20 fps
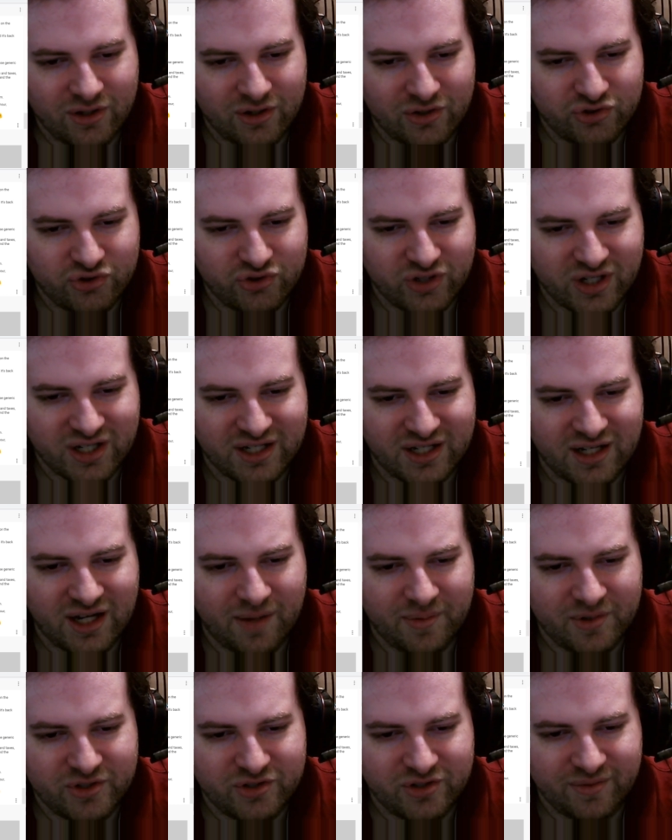
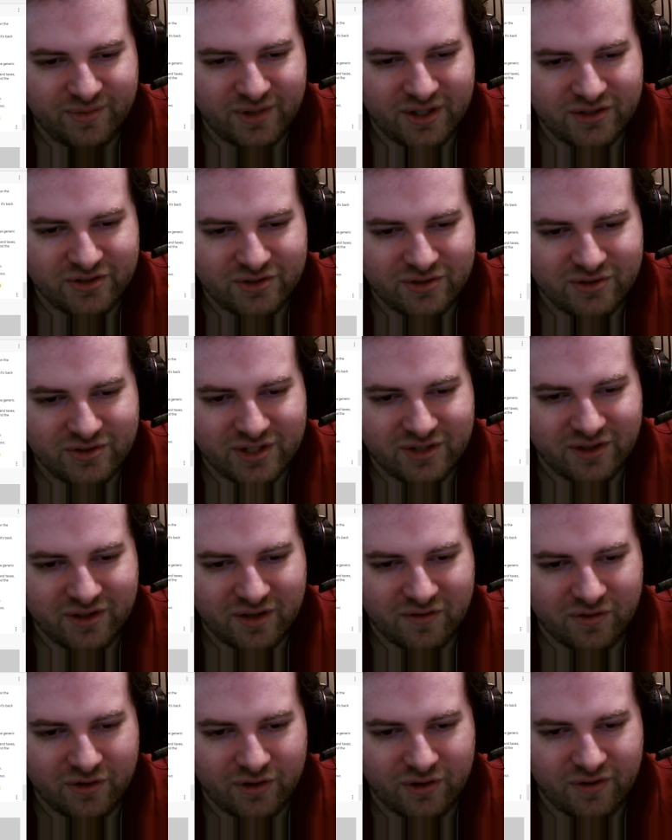Trigonometry Masters? I don't
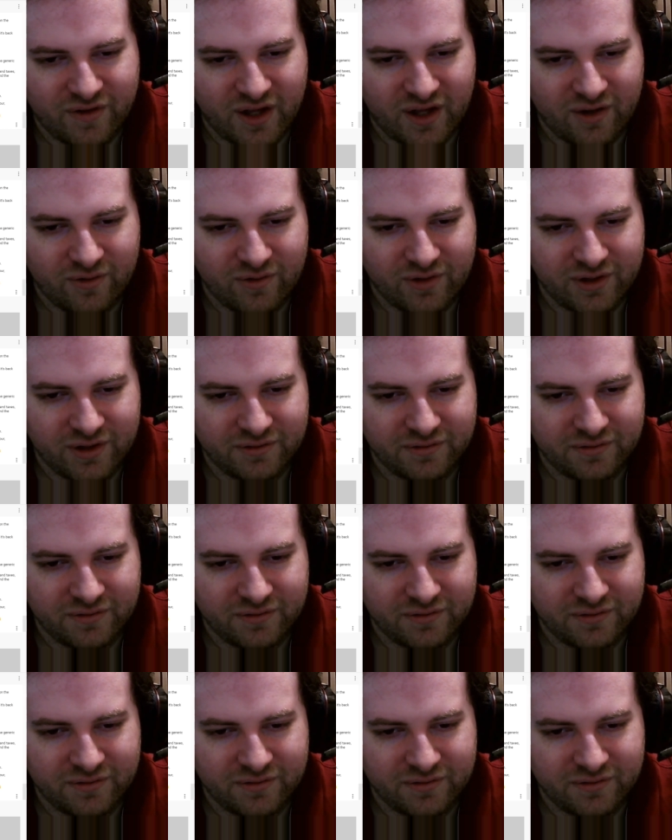think I've heard of that one.